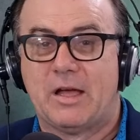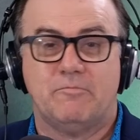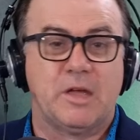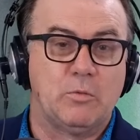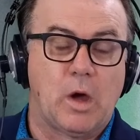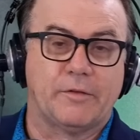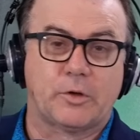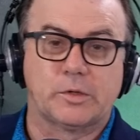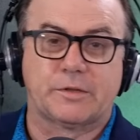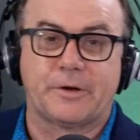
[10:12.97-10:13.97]
Meanwhile, of
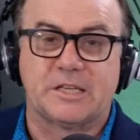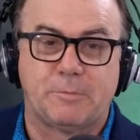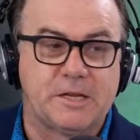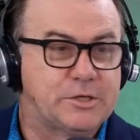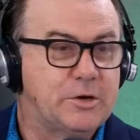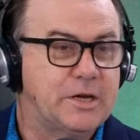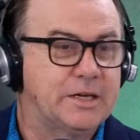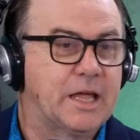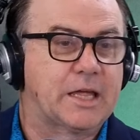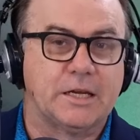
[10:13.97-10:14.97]
course, the Free Speech
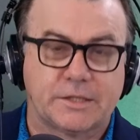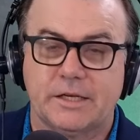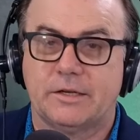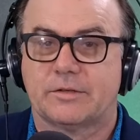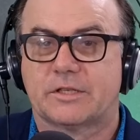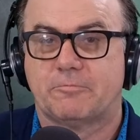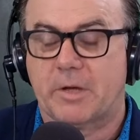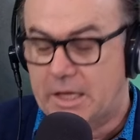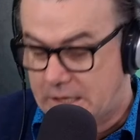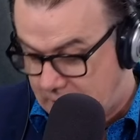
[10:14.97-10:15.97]
Union continues to
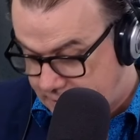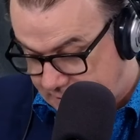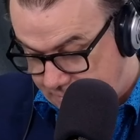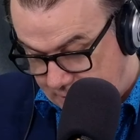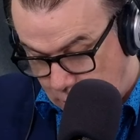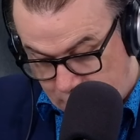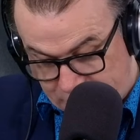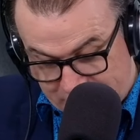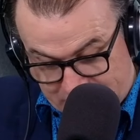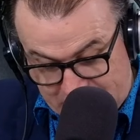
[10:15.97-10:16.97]
be something which
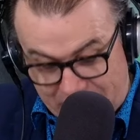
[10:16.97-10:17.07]
is